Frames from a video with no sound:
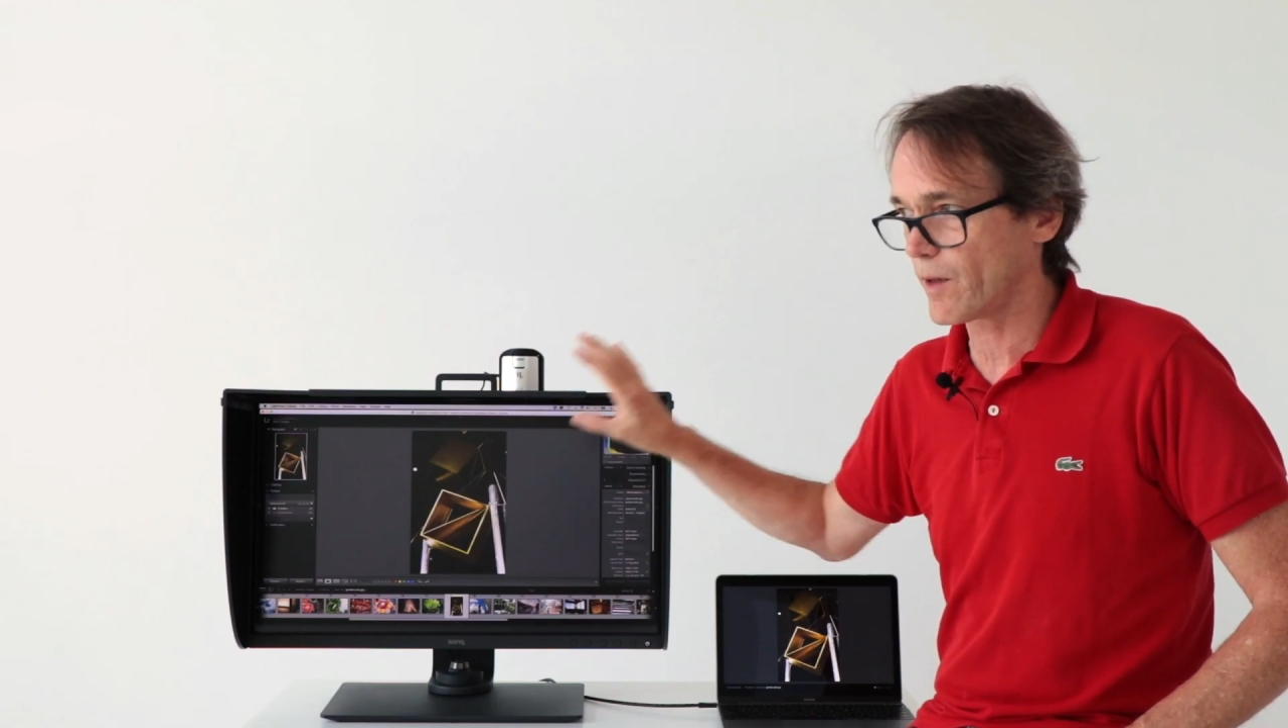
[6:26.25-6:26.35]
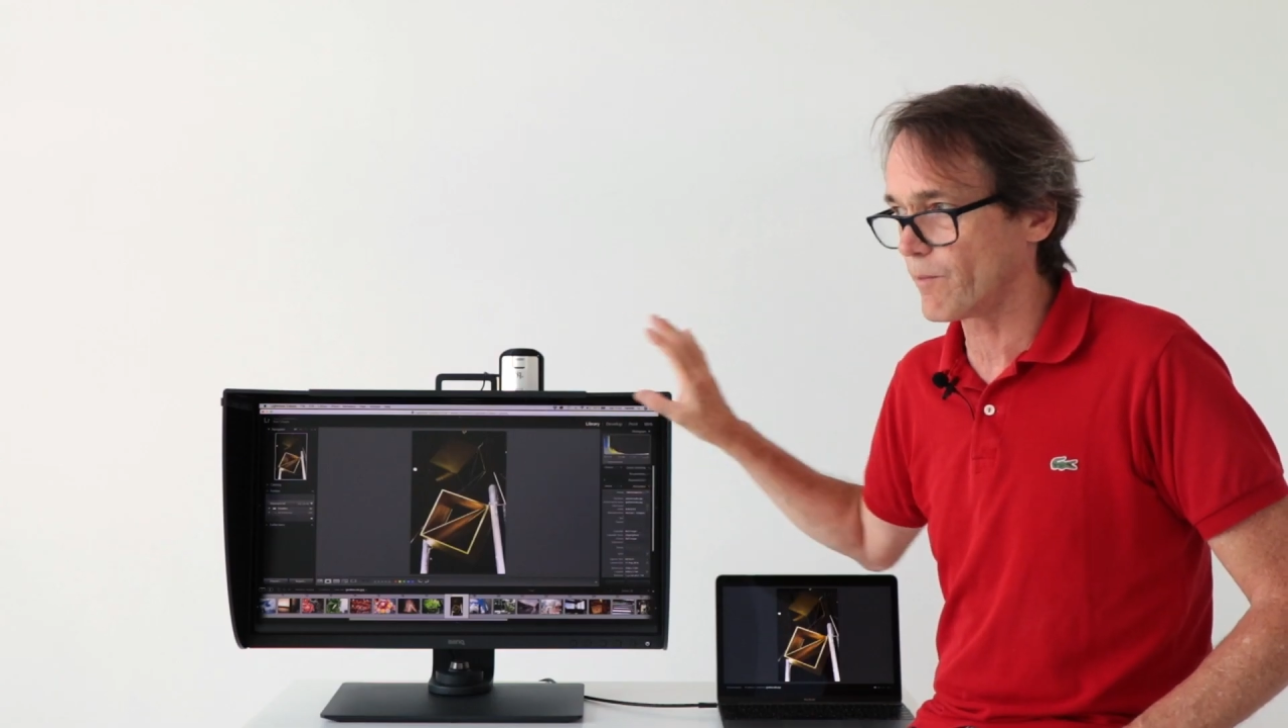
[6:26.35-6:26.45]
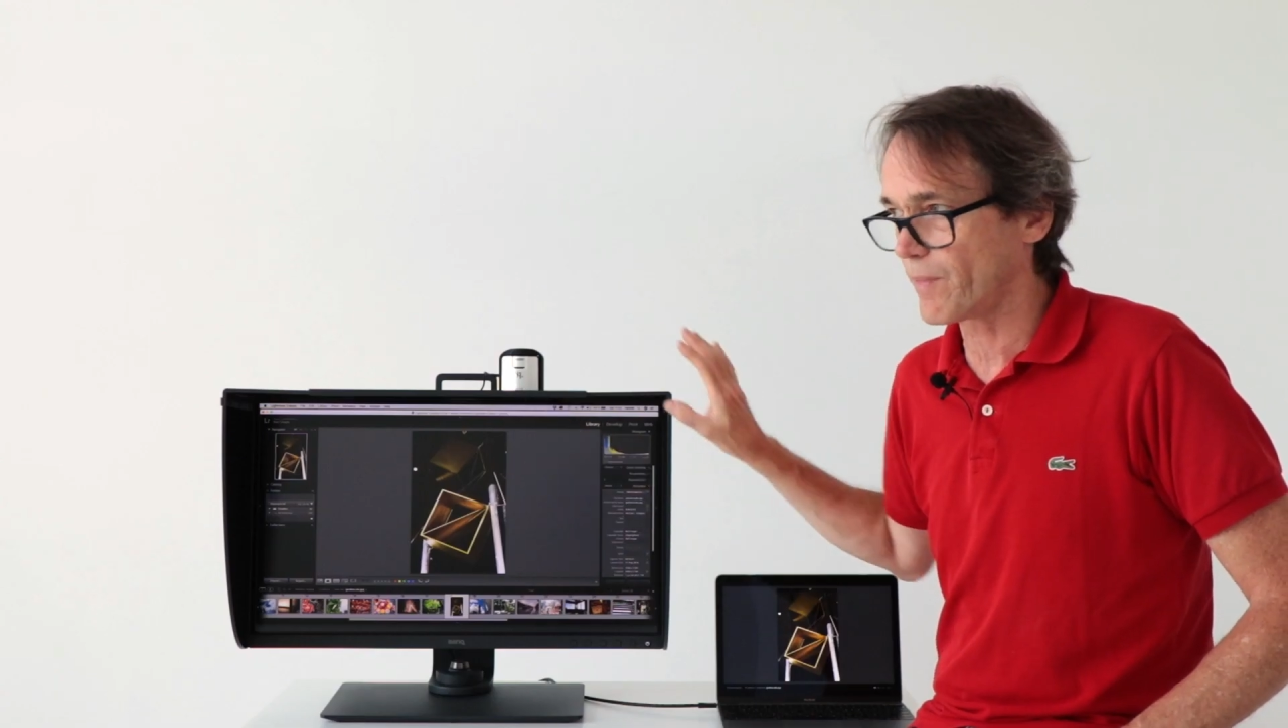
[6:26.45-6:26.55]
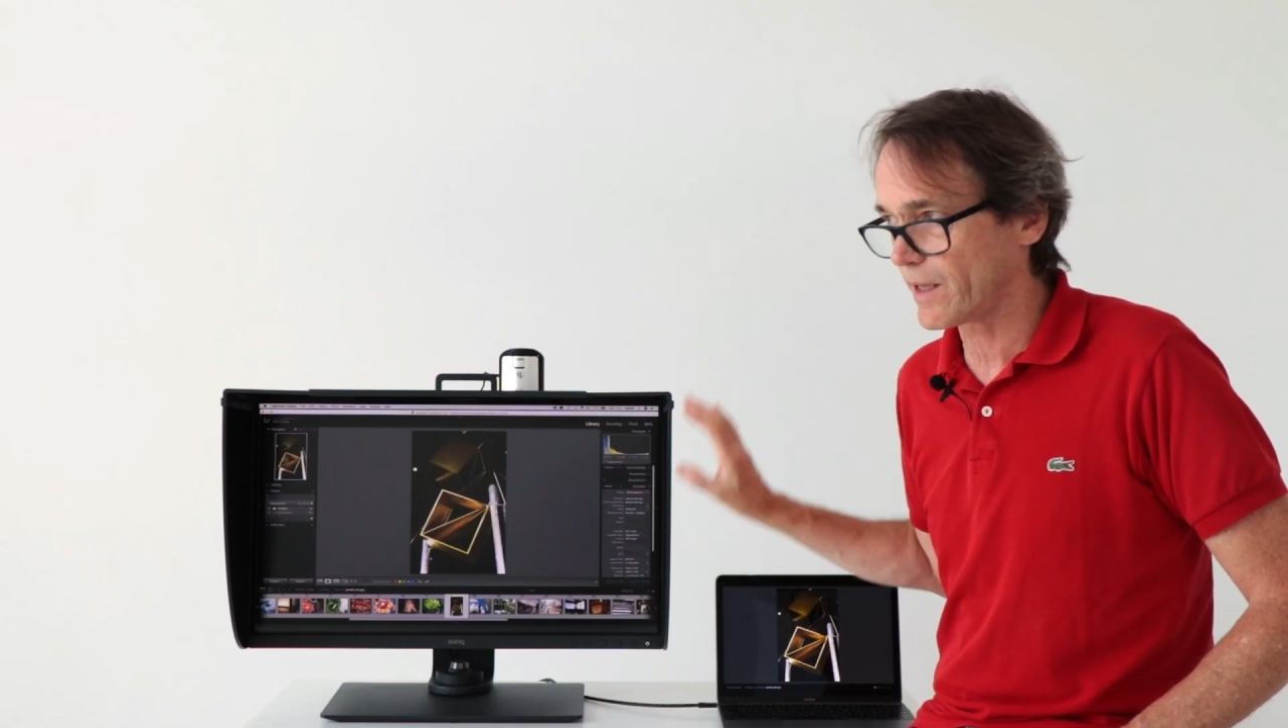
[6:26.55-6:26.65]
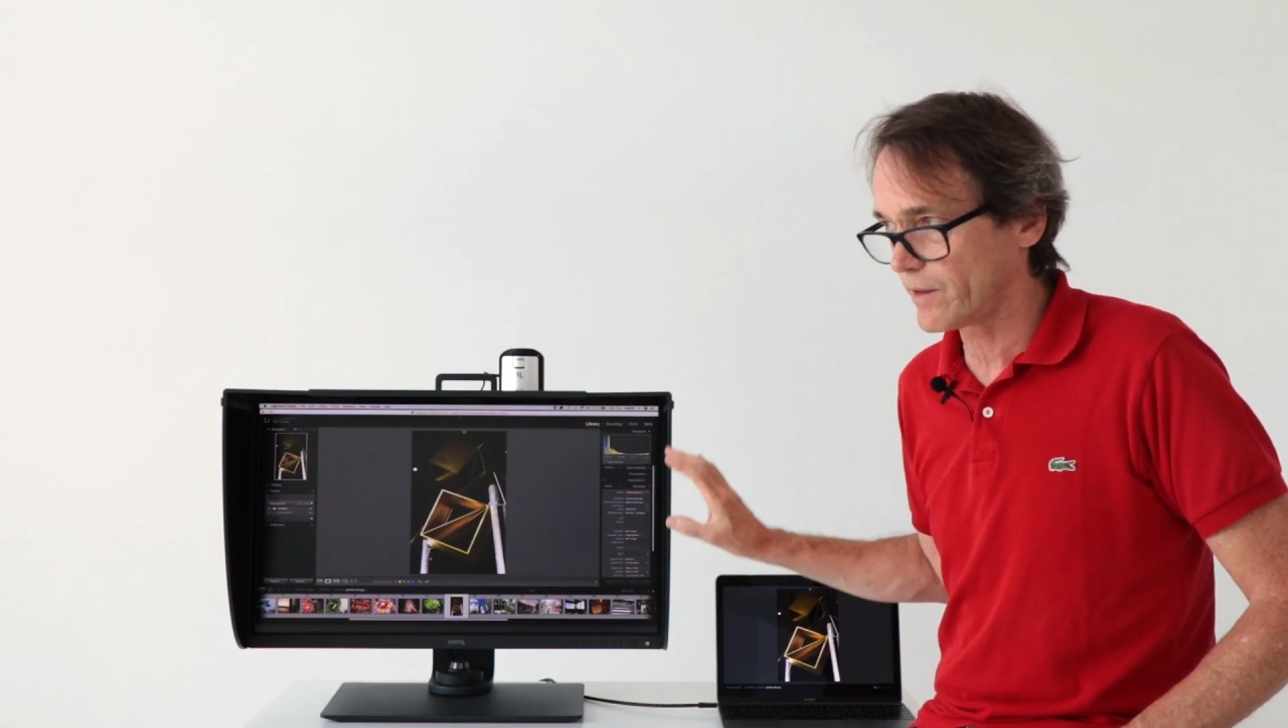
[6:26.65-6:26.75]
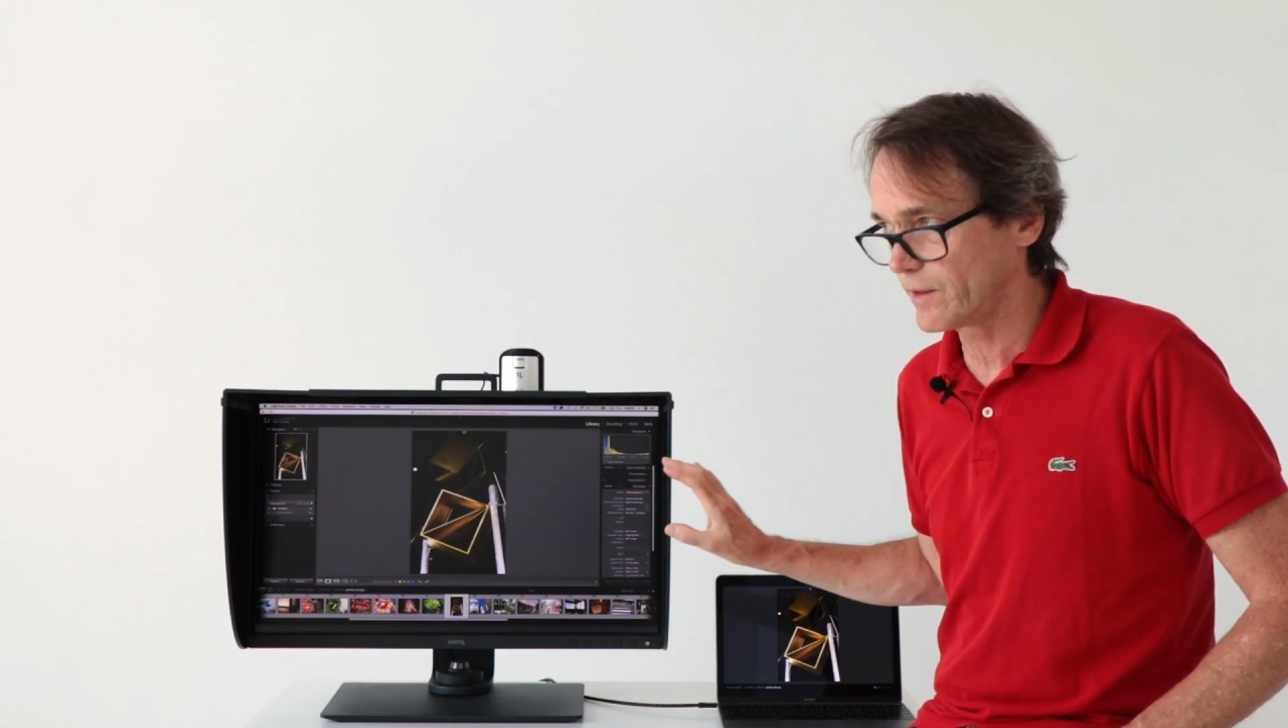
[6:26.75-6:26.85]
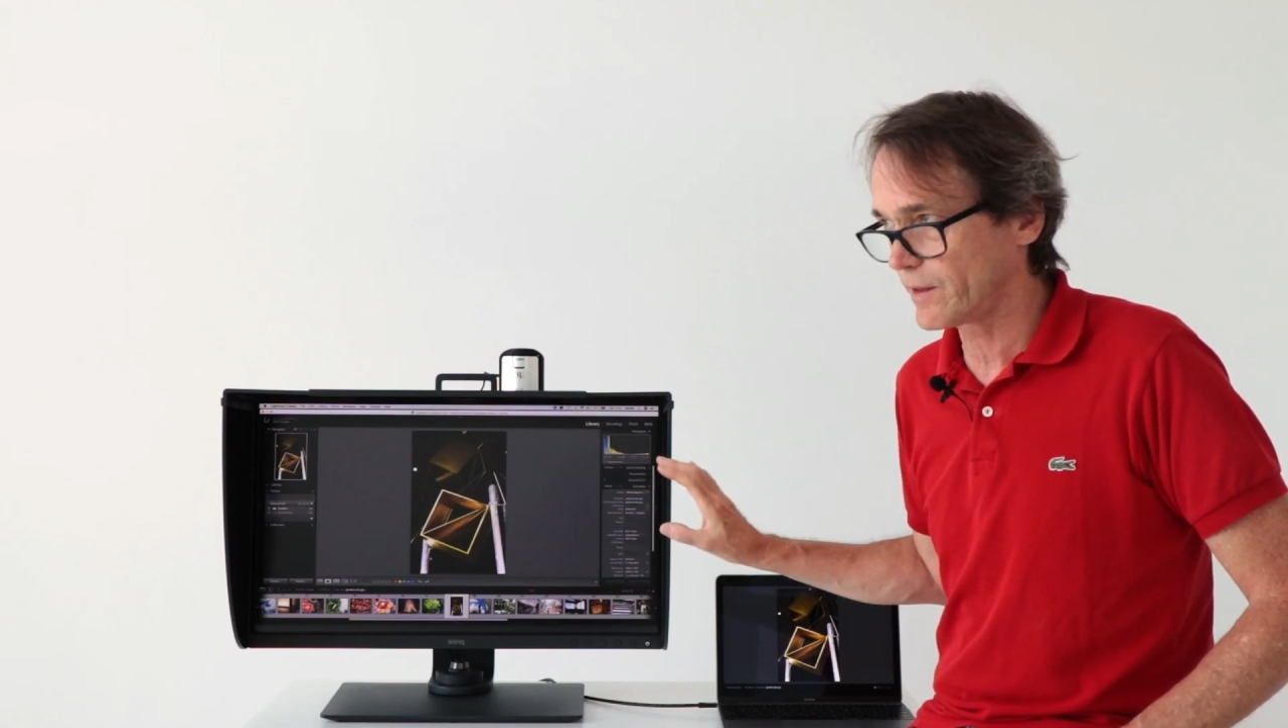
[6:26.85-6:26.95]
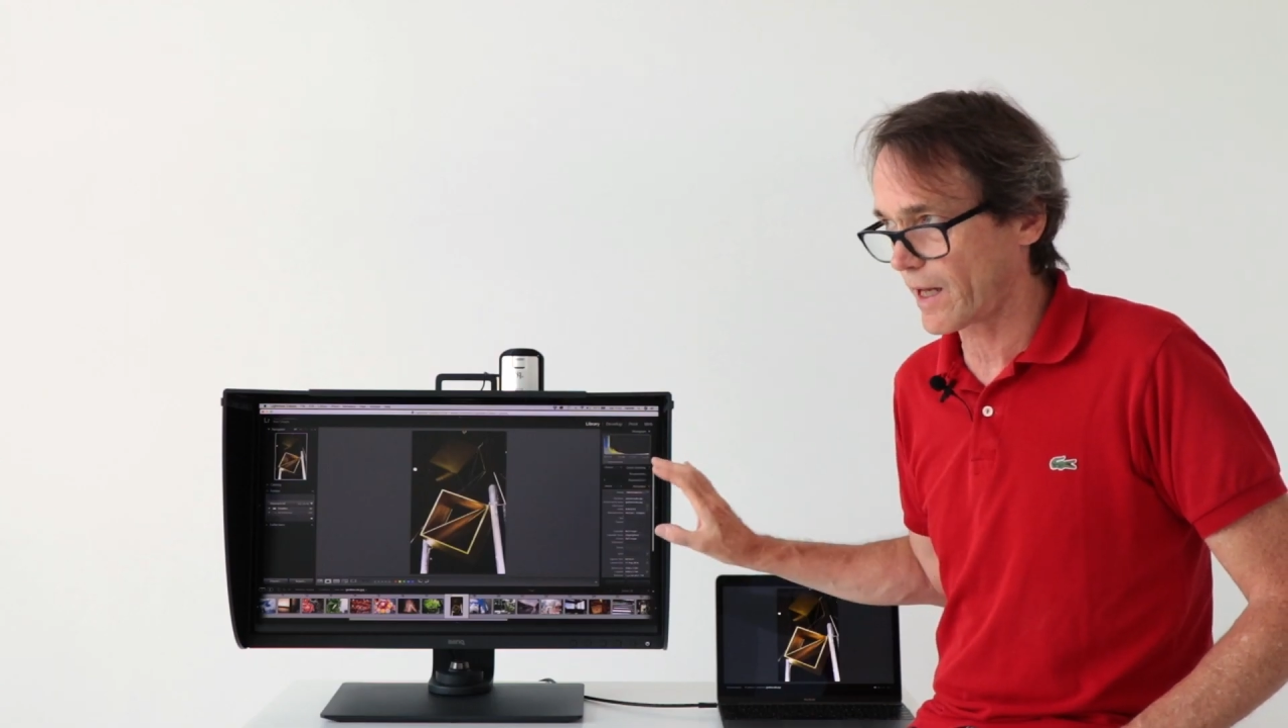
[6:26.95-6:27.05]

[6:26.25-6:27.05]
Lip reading: embed